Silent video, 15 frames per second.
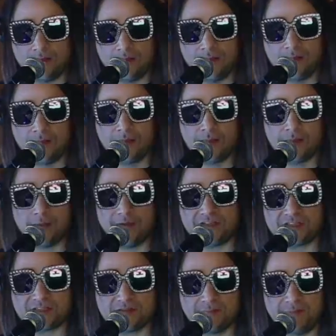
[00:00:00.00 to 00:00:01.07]
let me just
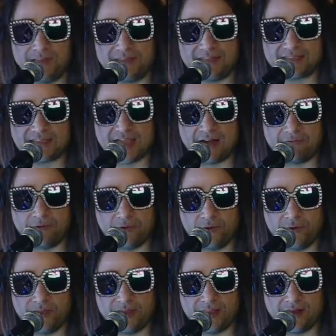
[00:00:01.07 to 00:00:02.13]
beat this guy real
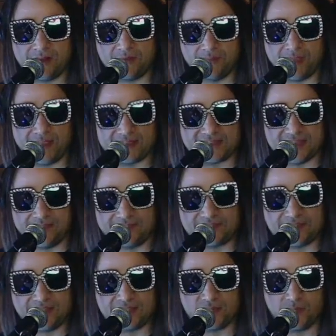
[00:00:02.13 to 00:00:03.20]
quick, and I'll make a save
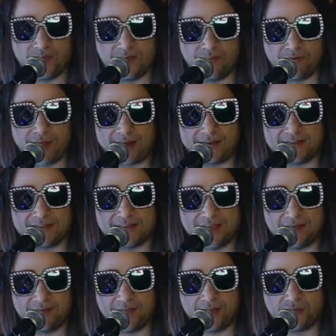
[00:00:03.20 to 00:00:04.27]
state so we can practice
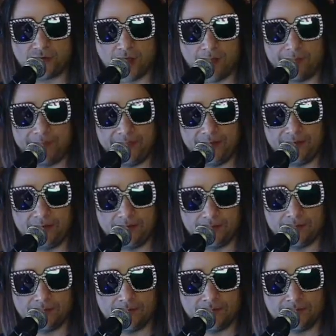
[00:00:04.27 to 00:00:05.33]
that drop in.
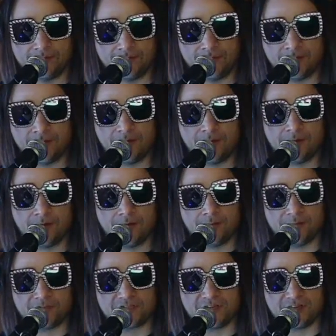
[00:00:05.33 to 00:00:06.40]
I'm
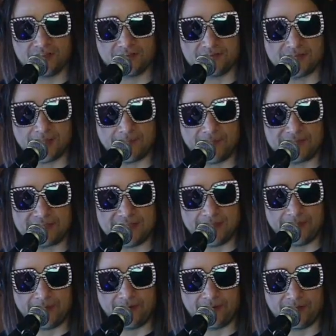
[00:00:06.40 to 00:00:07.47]
just going to take my time
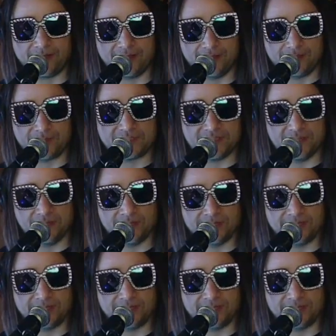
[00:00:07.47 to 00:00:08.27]
here and kill him slowly.